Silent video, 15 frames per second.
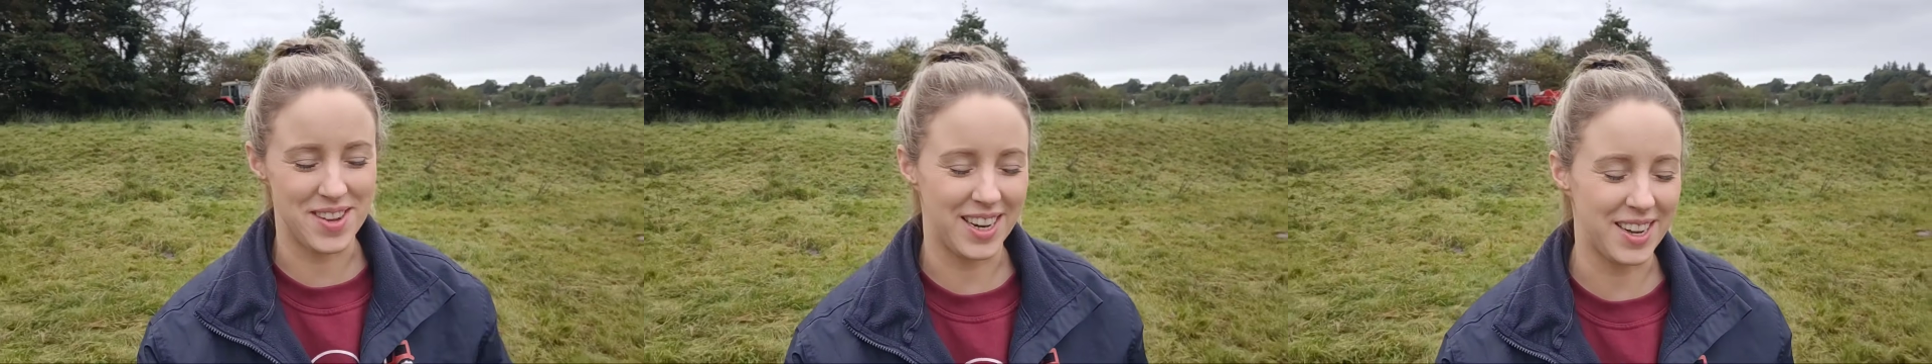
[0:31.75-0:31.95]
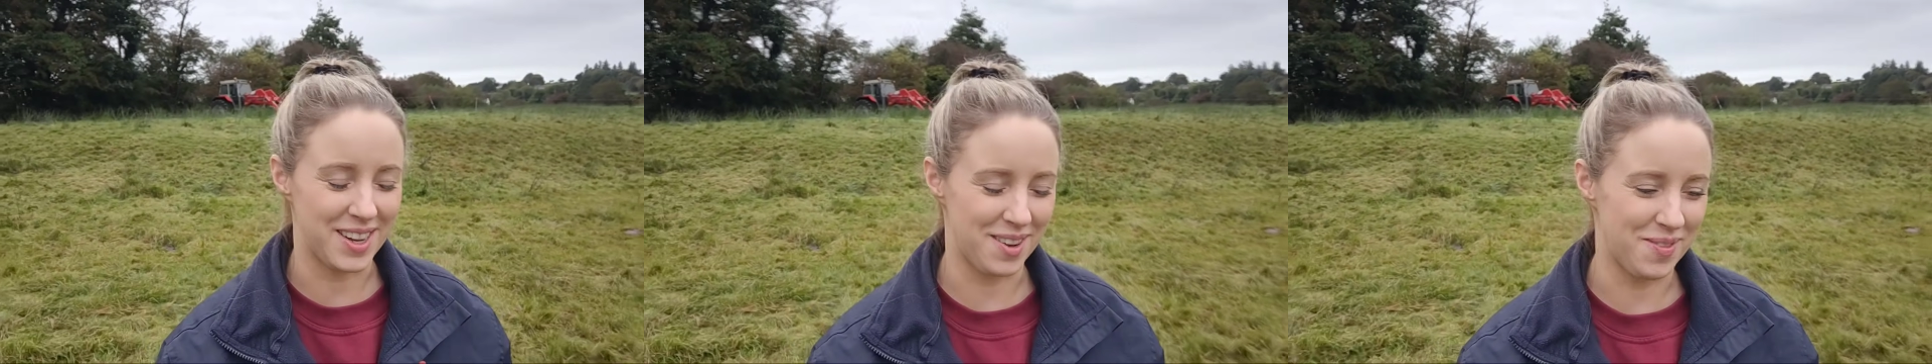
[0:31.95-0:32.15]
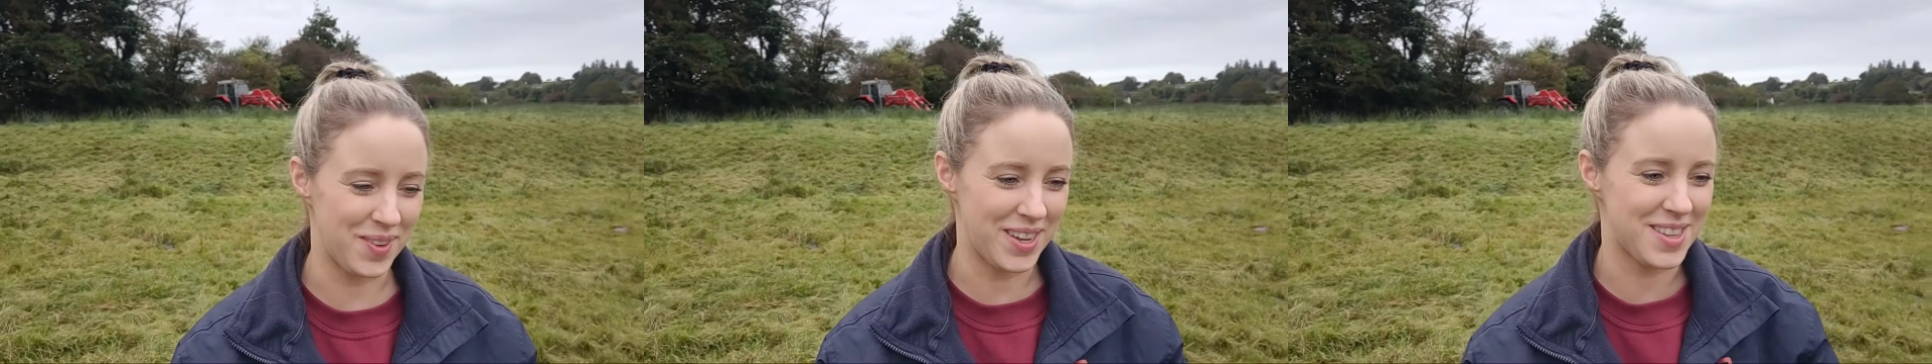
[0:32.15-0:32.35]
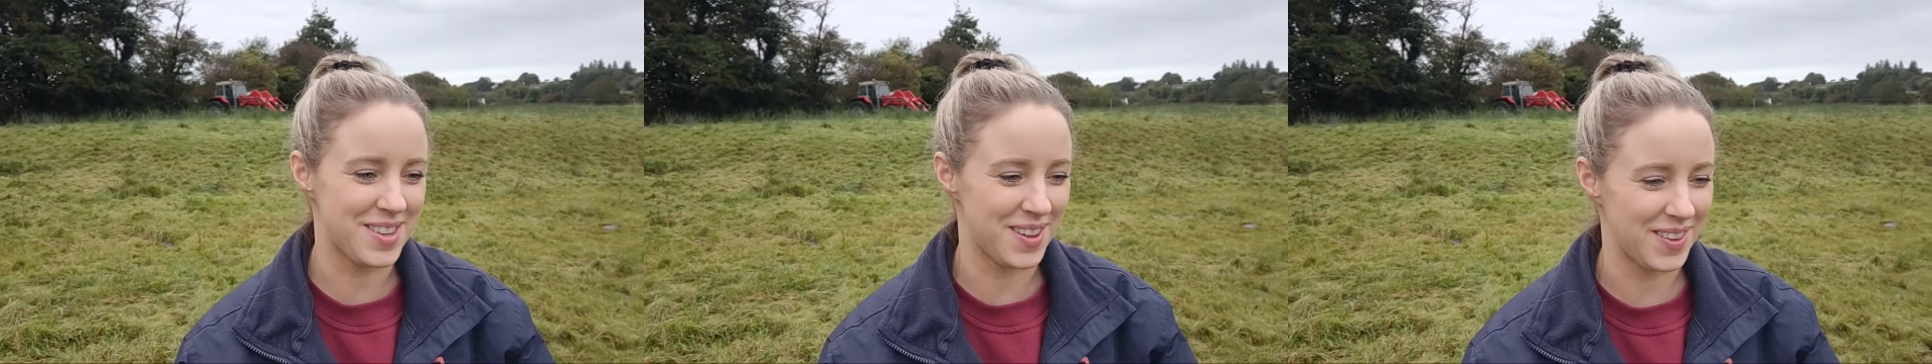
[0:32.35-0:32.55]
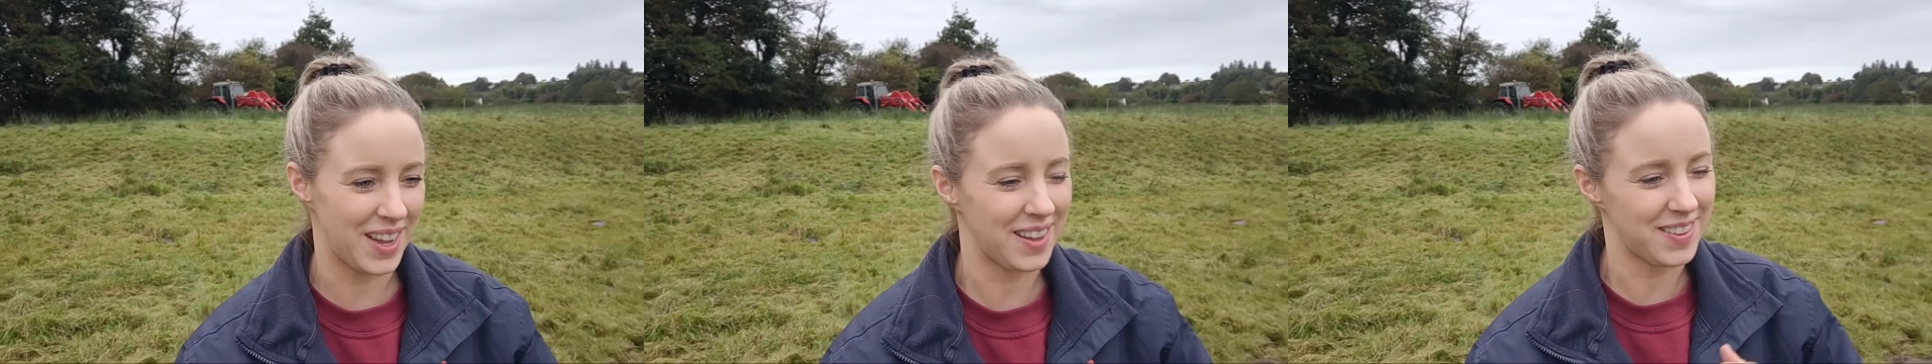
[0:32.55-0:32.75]
little bit
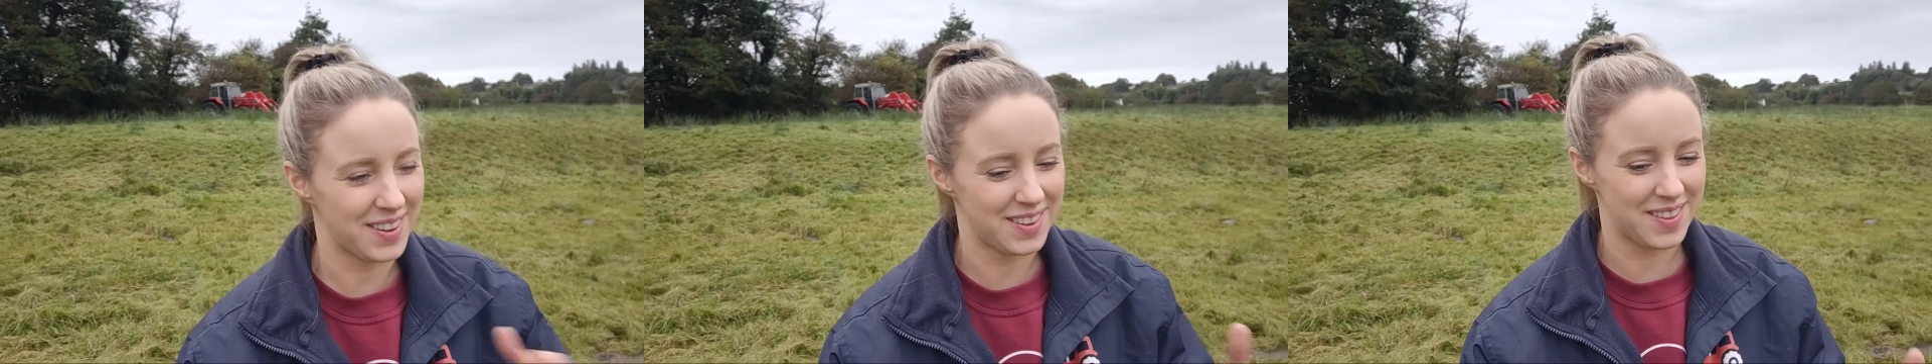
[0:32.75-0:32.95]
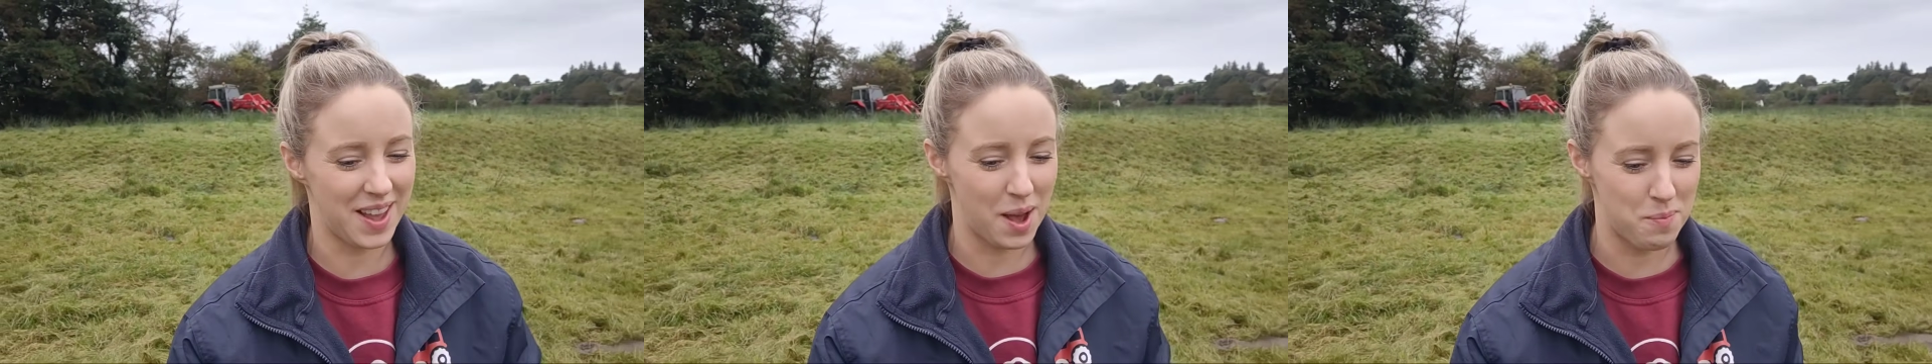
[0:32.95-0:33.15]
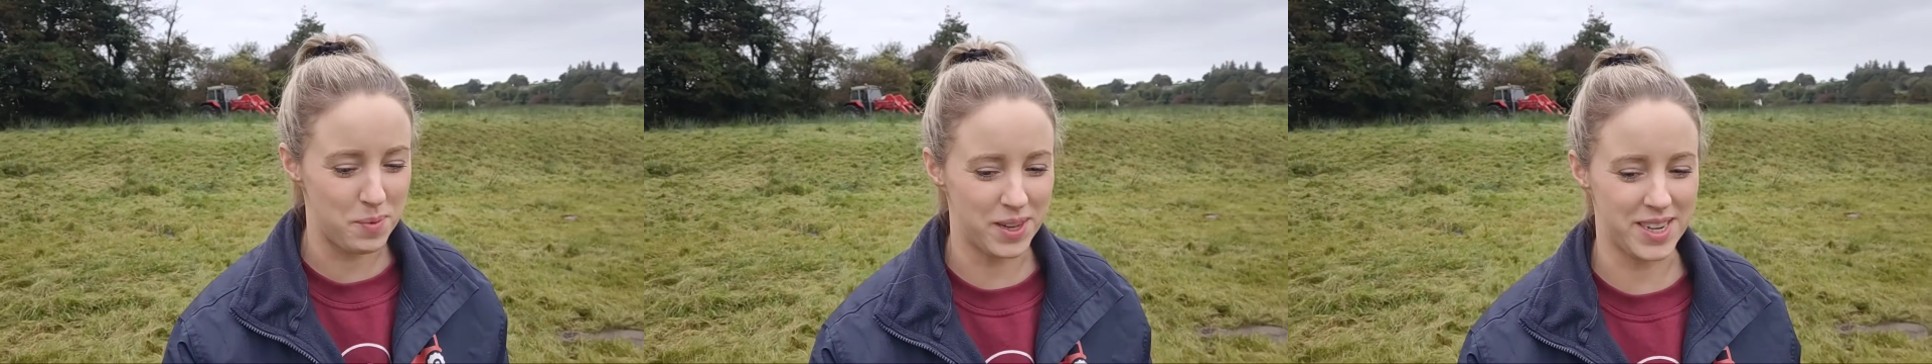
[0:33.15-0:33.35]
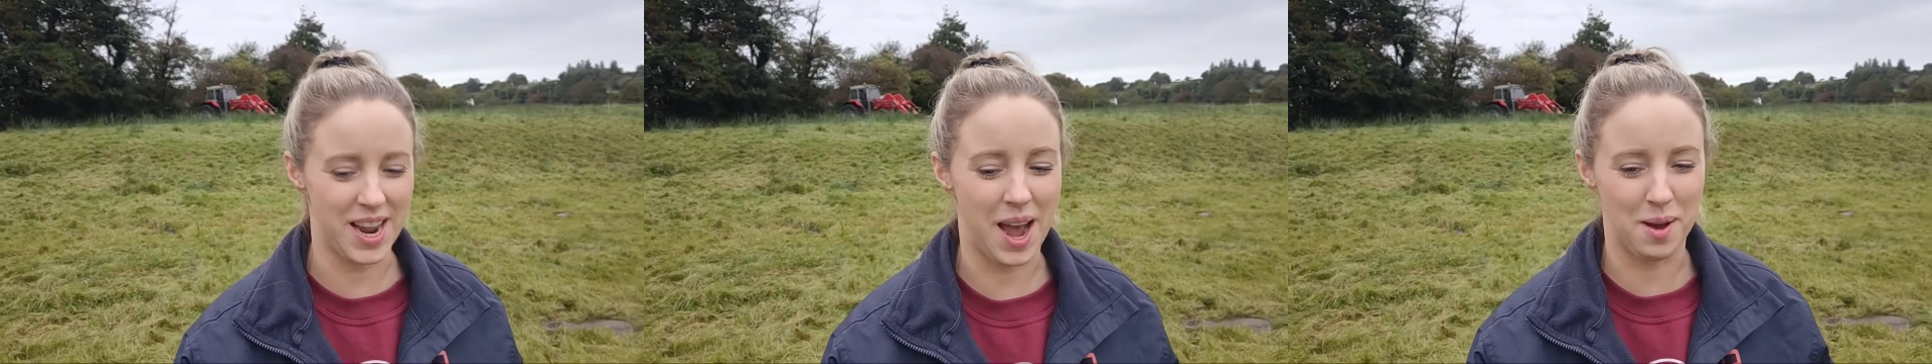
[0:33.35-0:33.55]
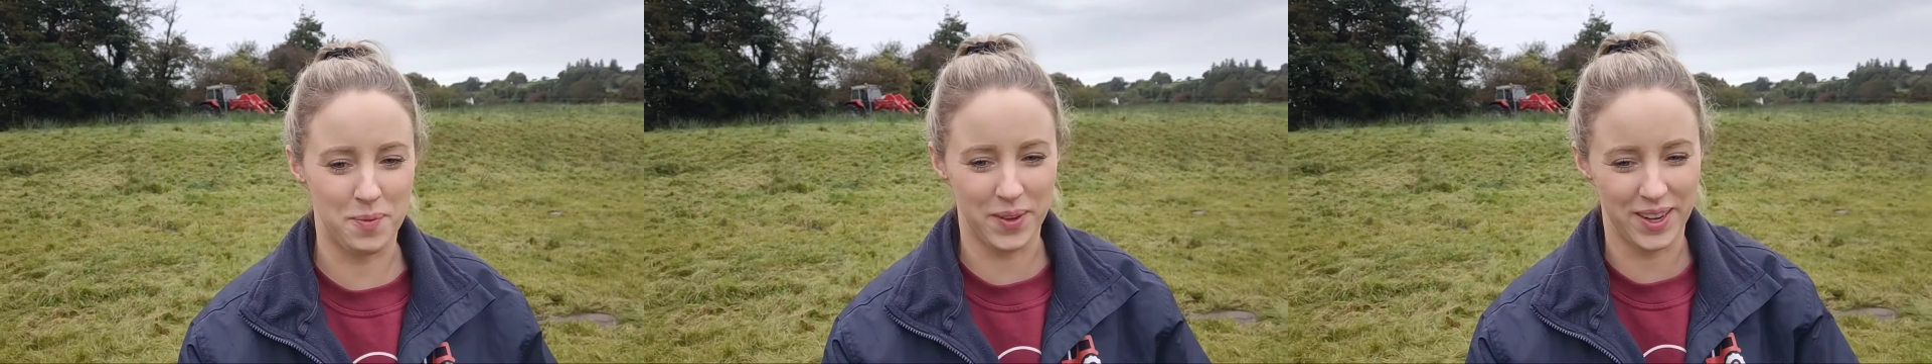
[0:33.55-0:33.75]
so that they're that bit
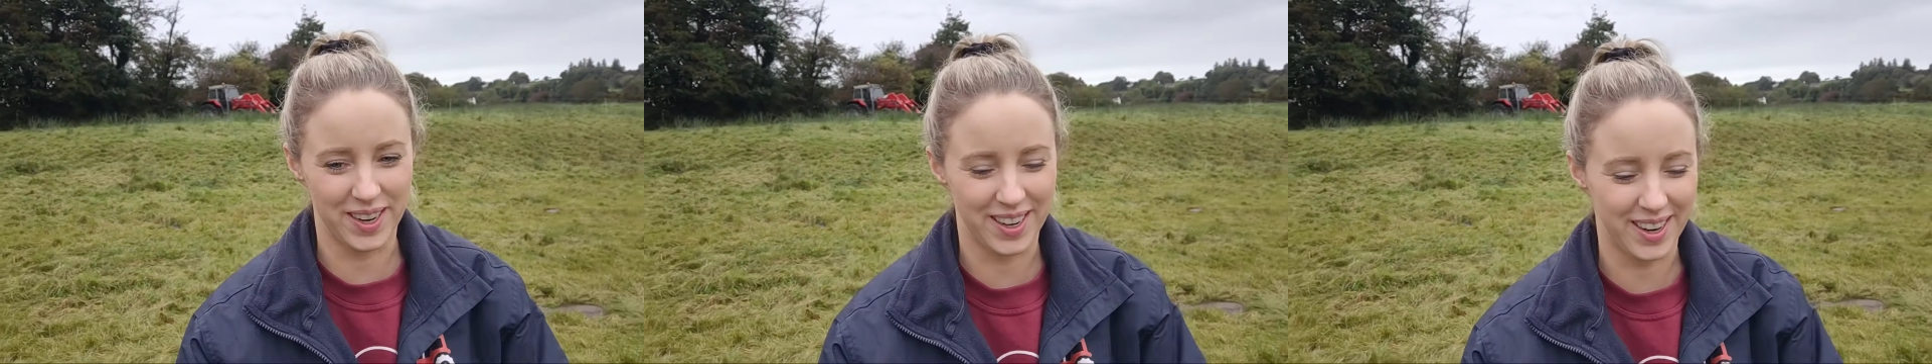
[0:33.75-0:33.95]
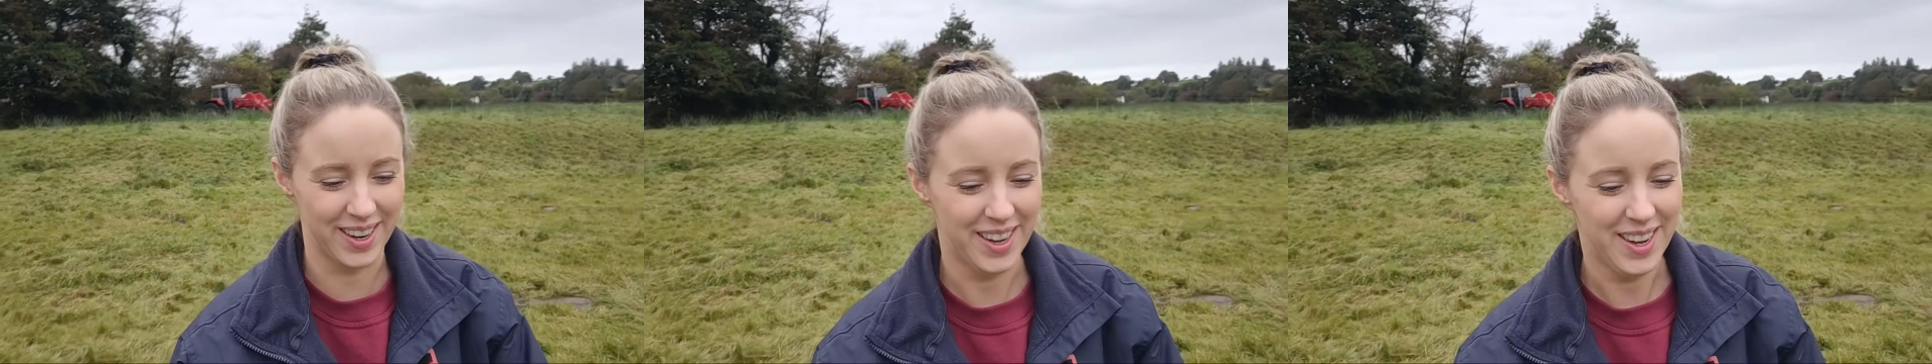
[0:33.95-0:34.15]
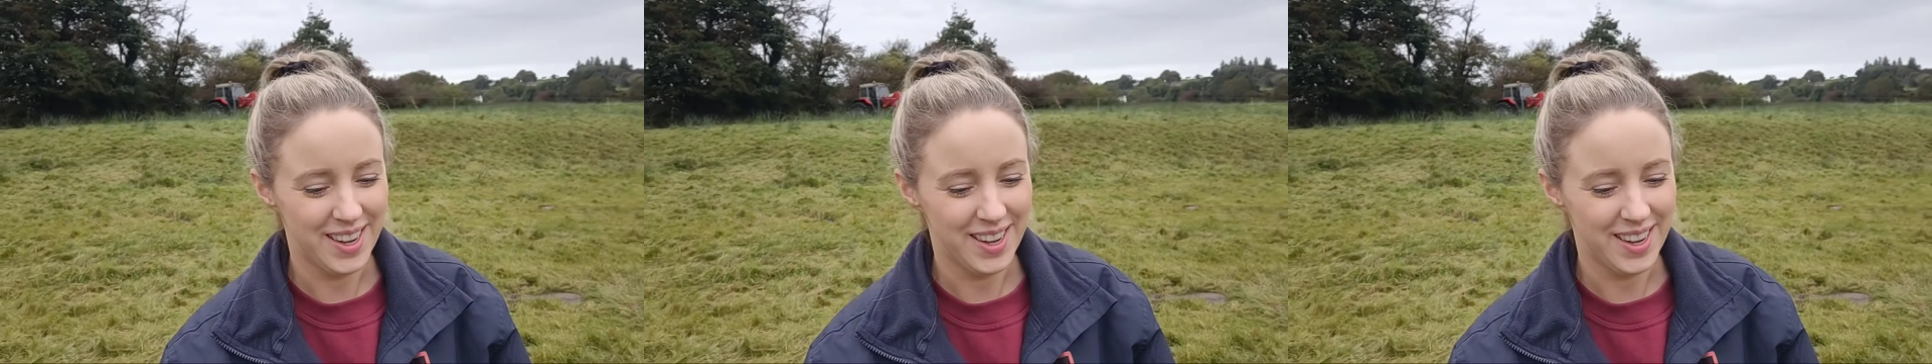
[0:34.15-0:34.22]
happier.